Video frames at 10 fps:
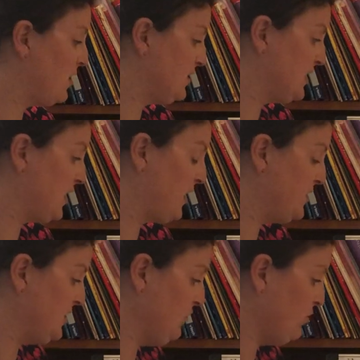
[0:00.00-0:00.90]
answer. I've
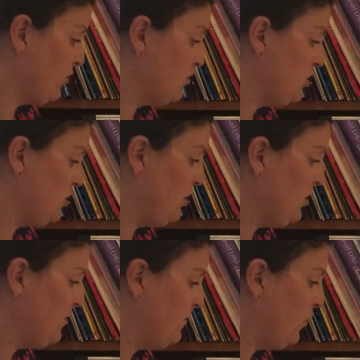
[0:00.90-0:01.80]
still got
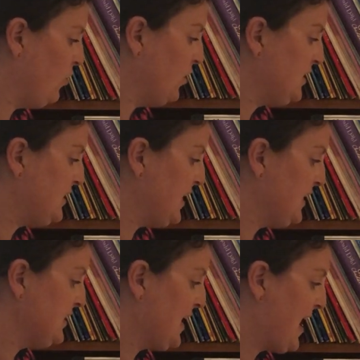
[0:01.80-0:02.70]
2, 4,
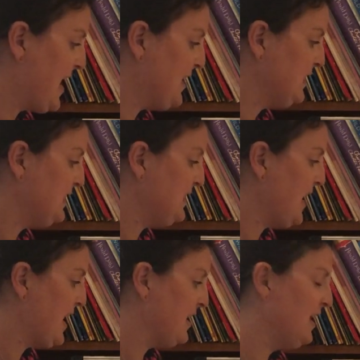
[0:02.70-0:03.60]
6, 8,
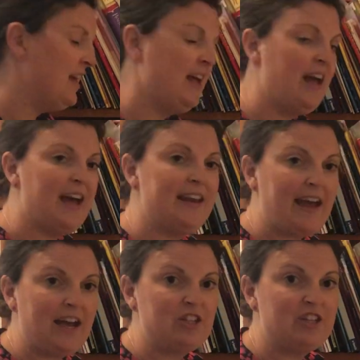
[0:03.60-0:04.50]
10. And
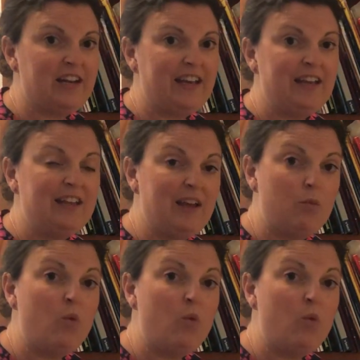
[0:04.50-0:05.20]
actually, it